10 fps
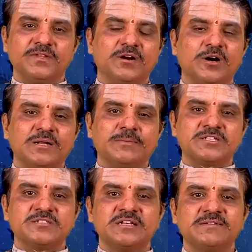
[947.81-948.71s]
On a
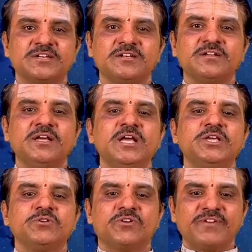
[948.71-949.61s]
personal level,
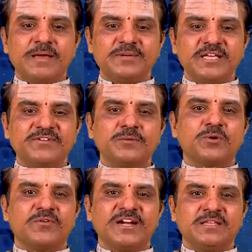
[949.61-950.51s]
your family will
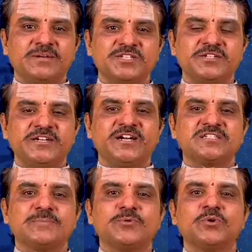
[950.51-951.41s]
provide the much needed
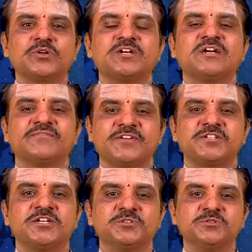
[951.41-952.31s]
support and
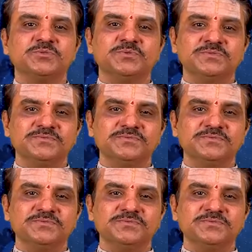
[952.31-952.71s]
affection to you.